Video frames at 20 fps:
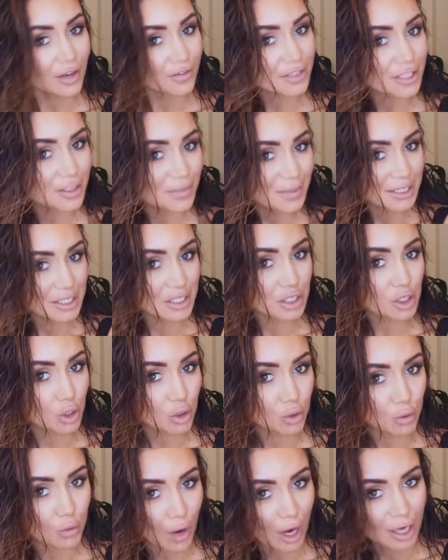I've just been
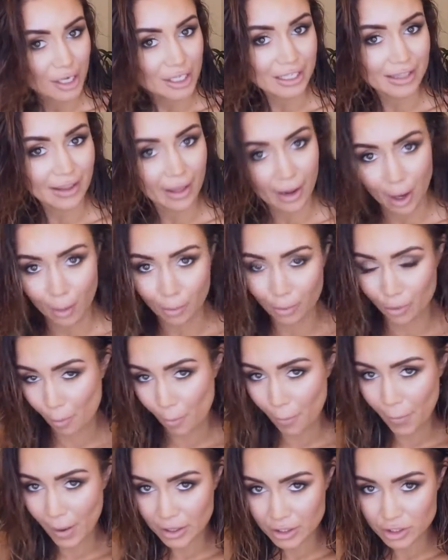scrunching that up with
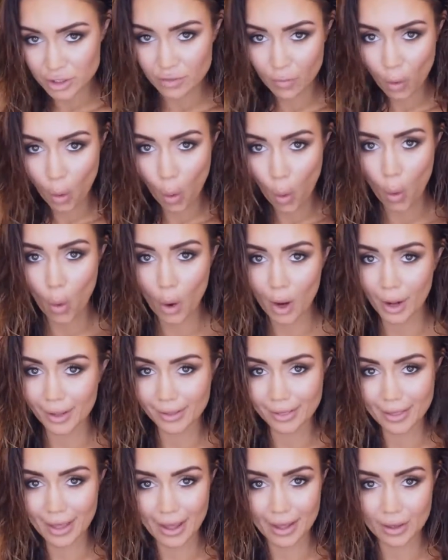a bunch of
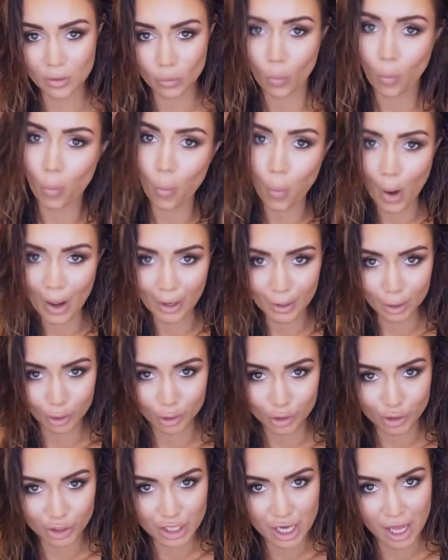oil and wet
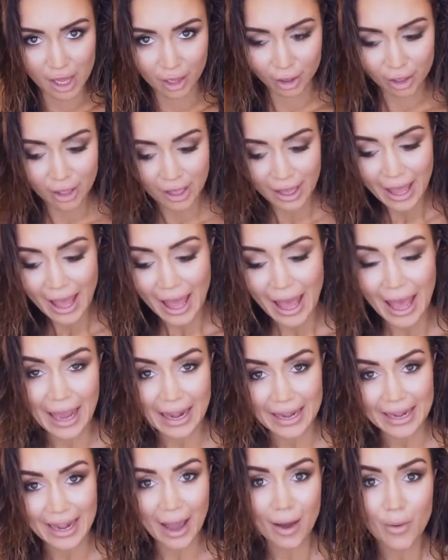look gel,
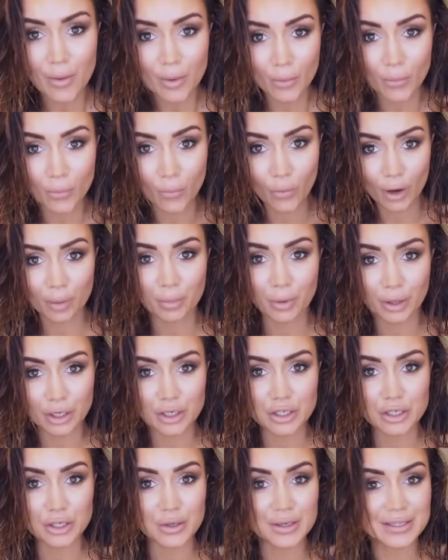and now what I'm
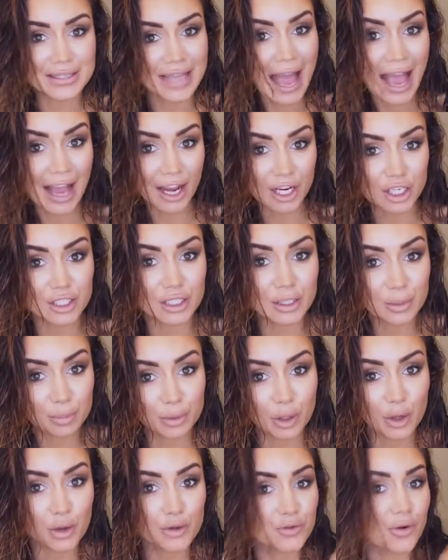gonna do is actually
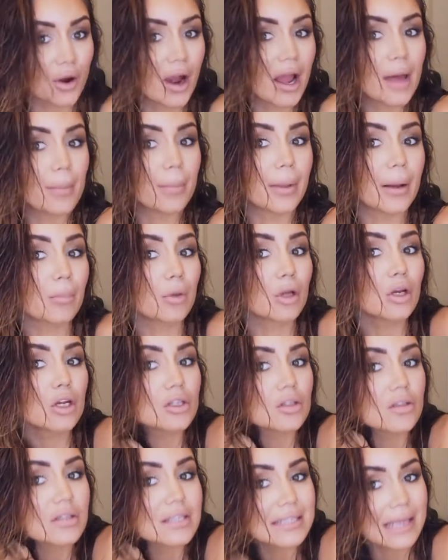blow dry it, but I'm gonna
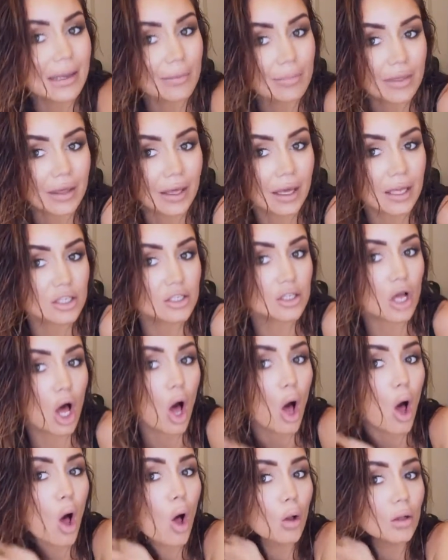do the same thing and just
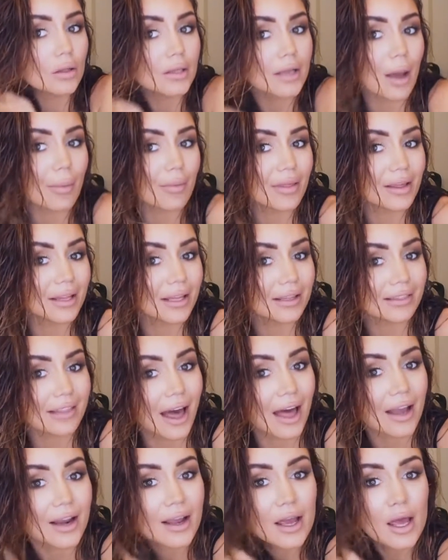hold it up there like
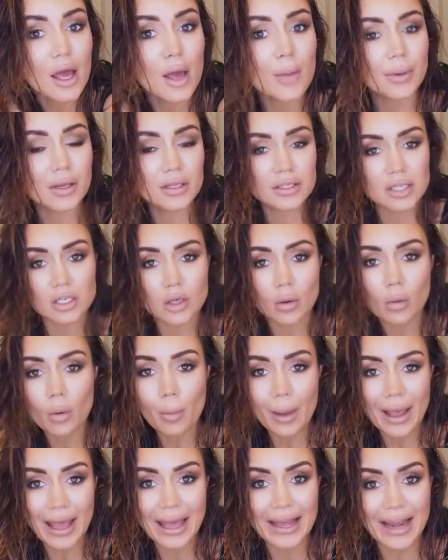that, because I don't
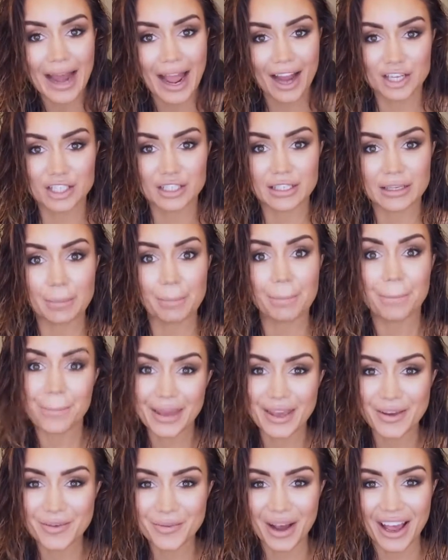want my hair to actually
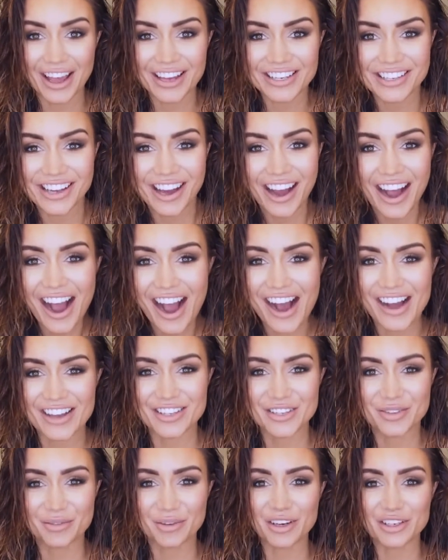be wet, I
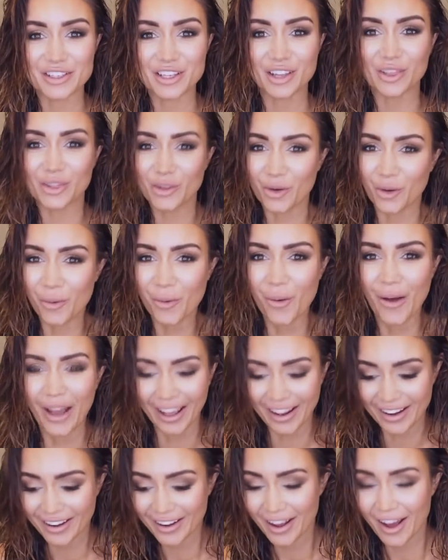just want it to look
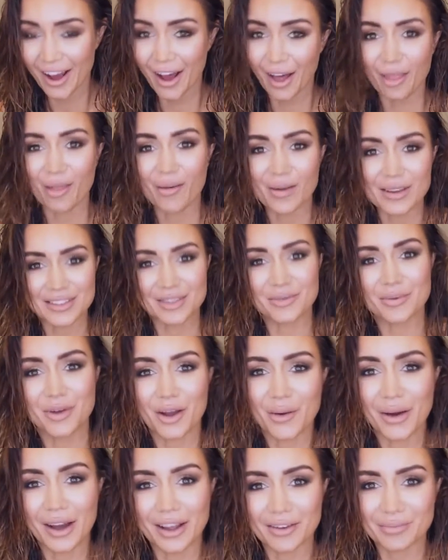wet, otherwise I'll
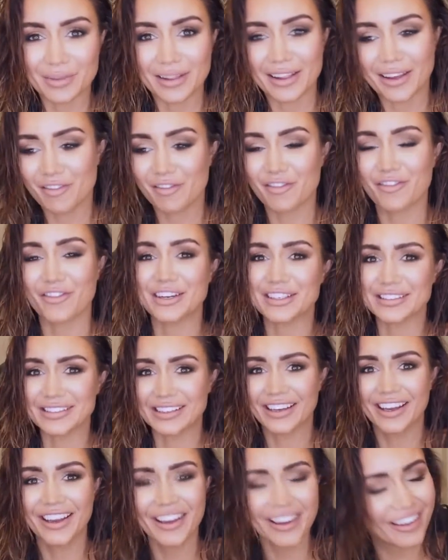go out and be like
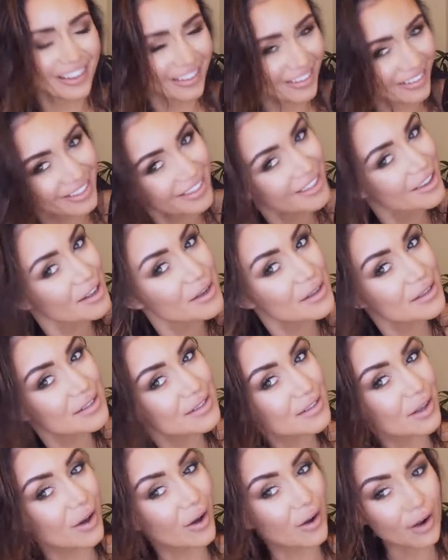freezing.
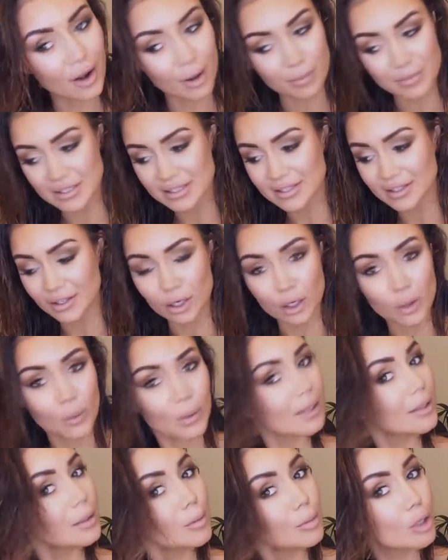So I'm just gonna
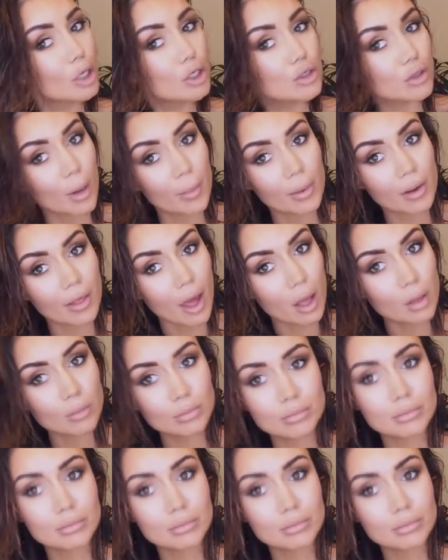quickly blow dry a bit of that.